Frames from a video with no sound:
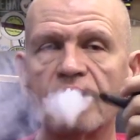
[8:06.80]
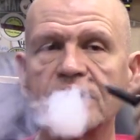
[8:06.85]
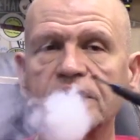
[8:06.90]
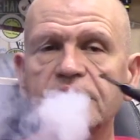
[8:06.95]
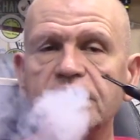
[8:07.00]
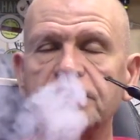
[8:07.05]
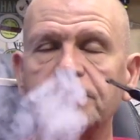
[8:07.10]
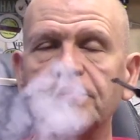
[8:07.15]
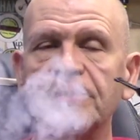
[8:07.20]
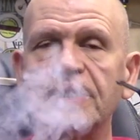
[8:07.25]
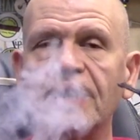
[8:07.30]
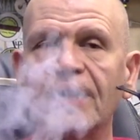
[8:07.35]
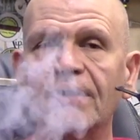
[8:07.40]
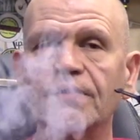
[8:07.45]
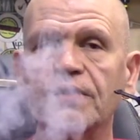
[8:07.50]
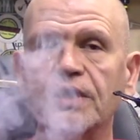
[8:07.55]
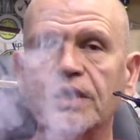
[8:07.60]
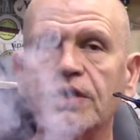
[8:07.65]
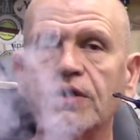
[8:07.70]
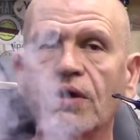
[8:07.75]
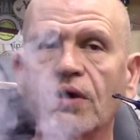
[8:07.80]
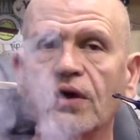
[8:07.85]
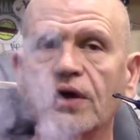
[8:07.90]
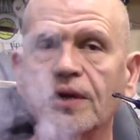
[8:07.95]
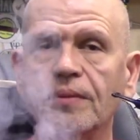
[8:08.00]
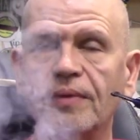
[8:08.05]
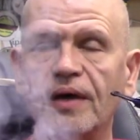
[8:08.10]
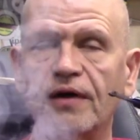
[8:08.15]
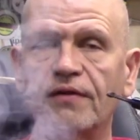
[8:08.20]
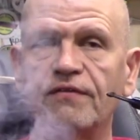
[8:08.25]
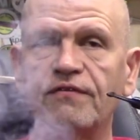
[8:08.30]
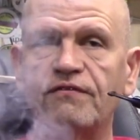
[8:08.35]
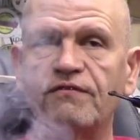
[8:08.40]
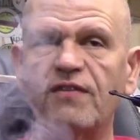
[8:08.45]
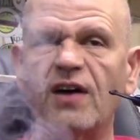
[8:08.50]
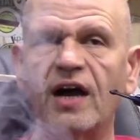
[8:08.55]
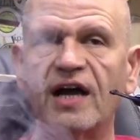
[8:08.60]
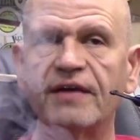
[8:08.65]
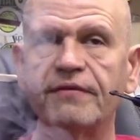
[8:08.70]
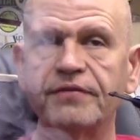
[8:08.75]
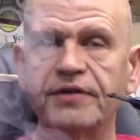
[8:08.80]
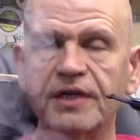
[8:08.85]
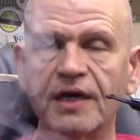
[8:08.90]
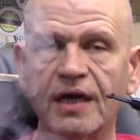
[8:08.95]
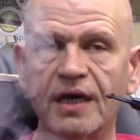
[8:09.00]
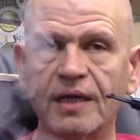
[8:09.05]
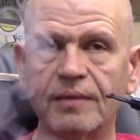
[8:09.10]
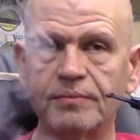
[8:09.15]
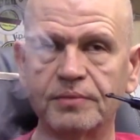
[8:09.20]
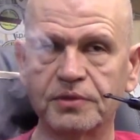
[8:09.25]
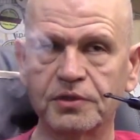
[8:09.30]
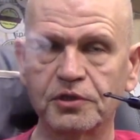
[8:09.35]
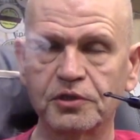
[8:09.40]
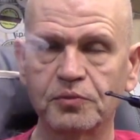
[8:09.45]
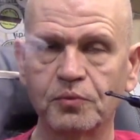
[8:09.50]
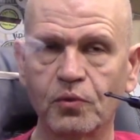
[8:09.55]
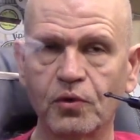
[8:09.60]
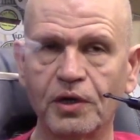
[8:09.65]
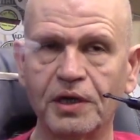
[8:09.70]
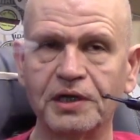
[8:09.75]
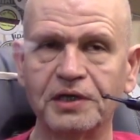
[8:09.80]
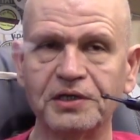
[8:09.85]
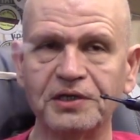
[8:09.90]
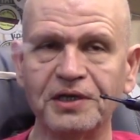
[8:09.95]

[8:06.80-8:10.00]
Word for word: She's been out in the yard about five times this morning.